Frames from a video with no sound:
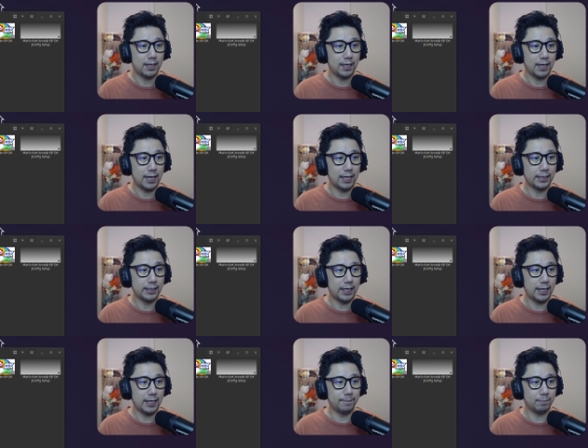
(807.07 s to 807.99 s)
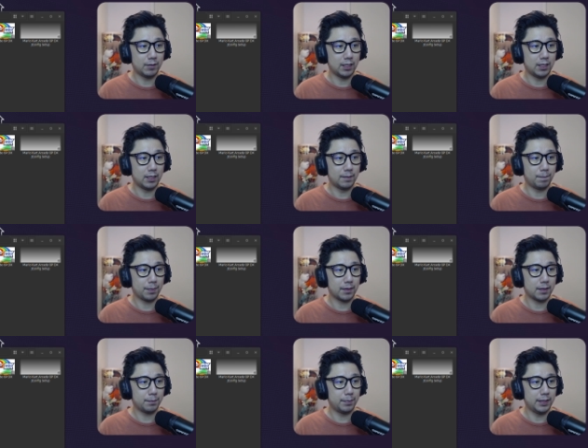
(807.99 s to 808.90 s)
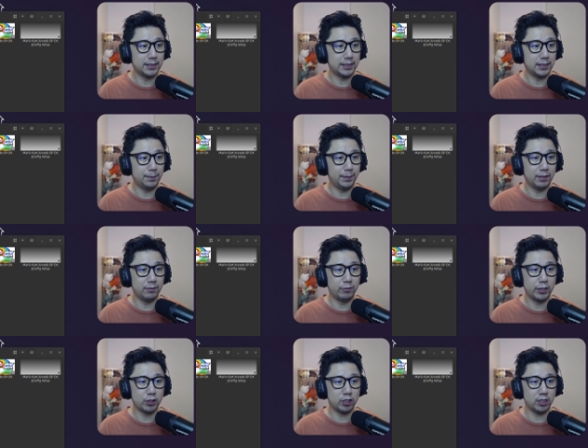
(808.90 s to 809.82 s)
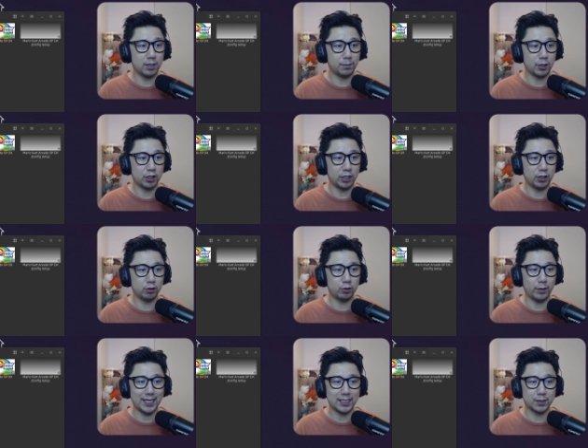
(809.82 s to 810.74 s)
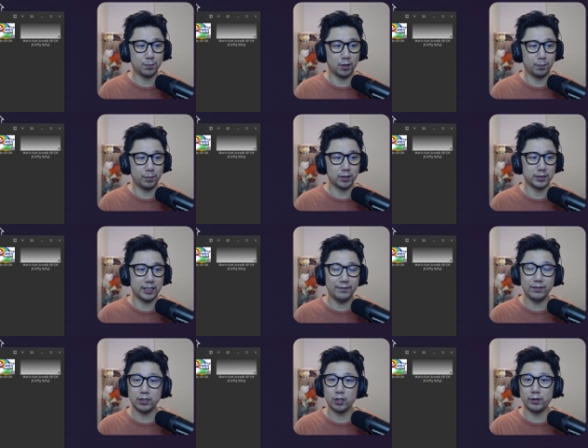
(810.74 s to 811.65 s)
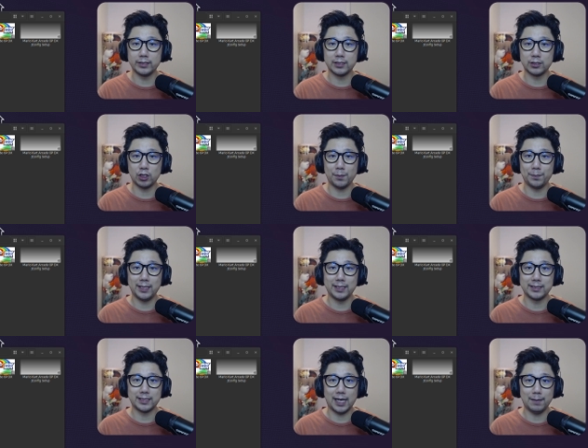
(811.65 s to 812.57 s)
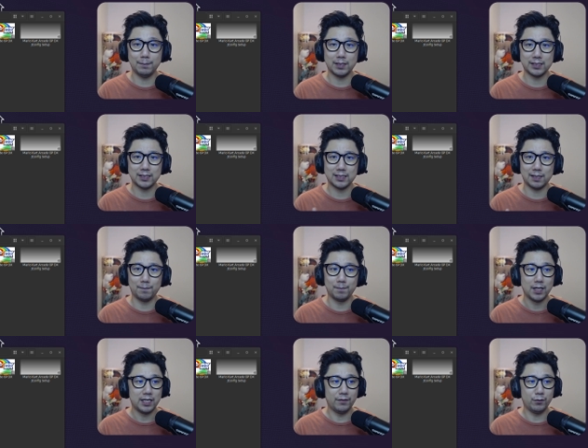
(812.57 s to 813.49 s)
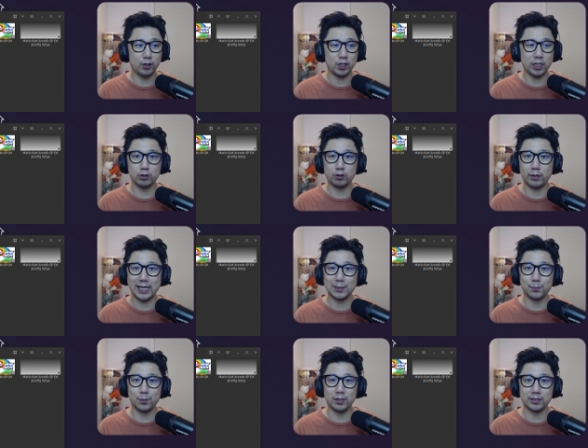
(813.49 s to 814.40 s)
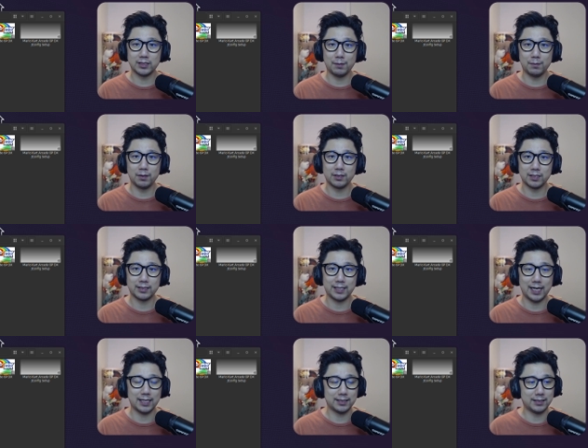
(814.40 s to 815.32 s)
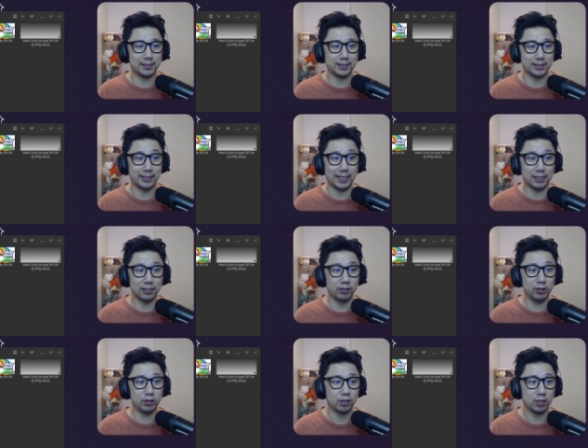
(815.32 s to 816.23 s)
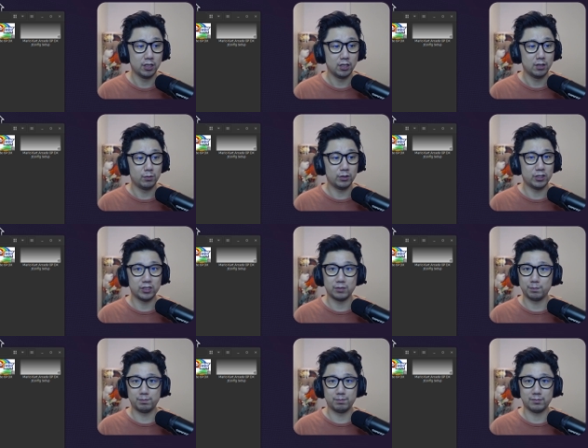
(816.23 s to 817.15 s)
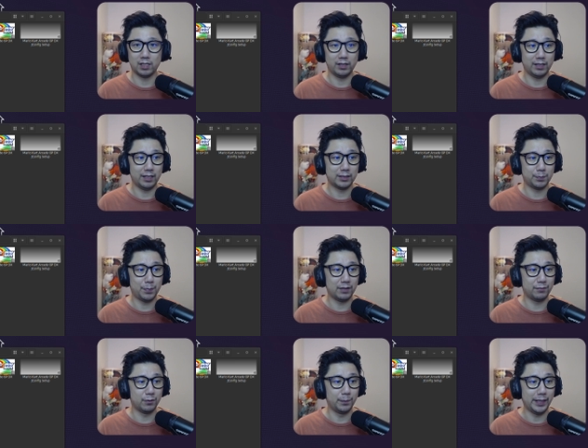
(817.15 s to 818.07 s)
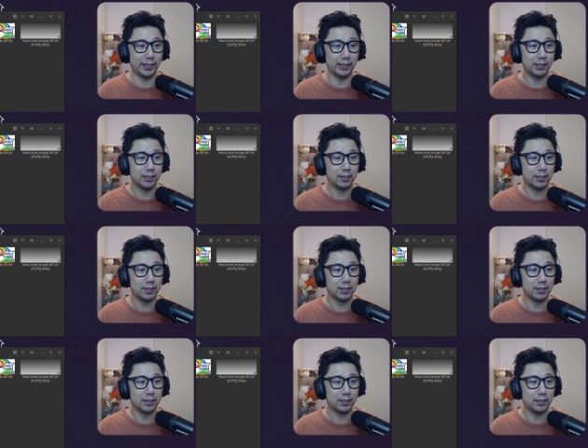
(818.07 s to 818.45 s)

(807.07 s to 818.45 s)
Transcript: And then the PCB region. I'm going to change it to export because even though it's a Japanese game, there's some, if you change it to export, some of the text is in English, which is, uh, it's better for me.